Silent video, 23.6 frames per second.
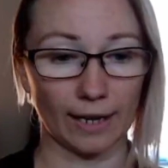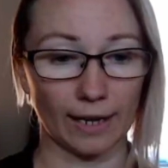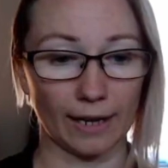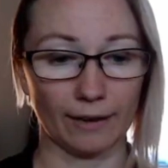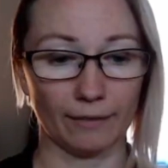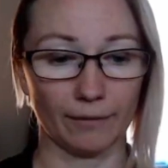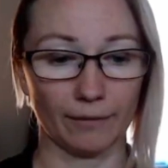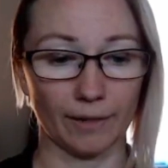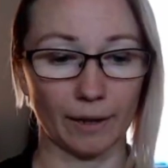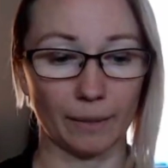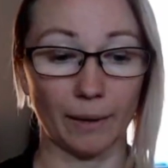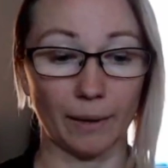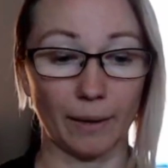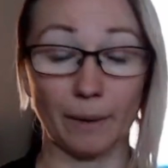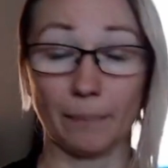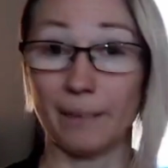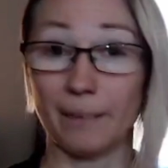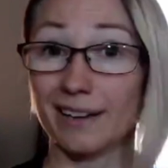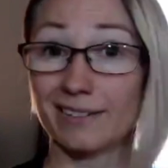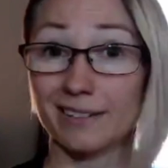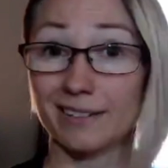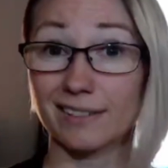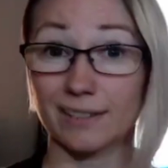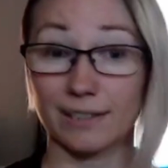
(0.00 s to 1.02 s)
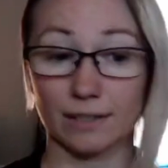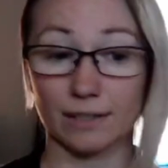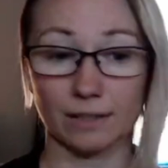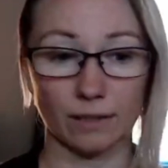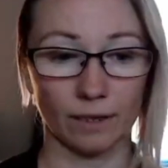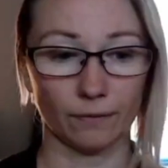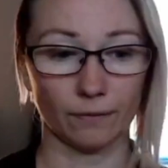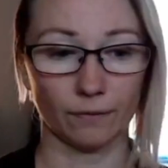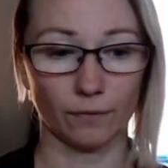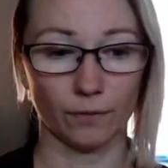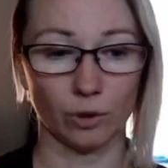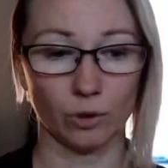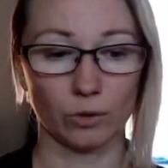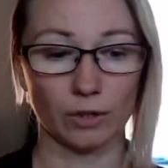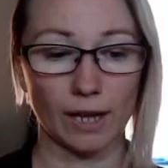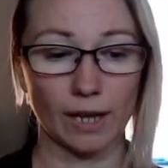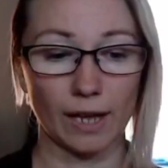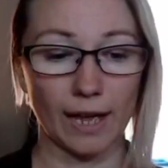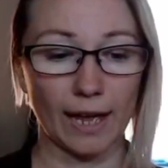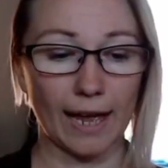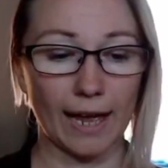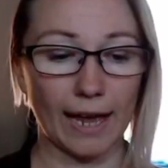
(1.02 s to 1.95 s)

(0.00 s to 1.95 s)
I have like my Mexican type foods,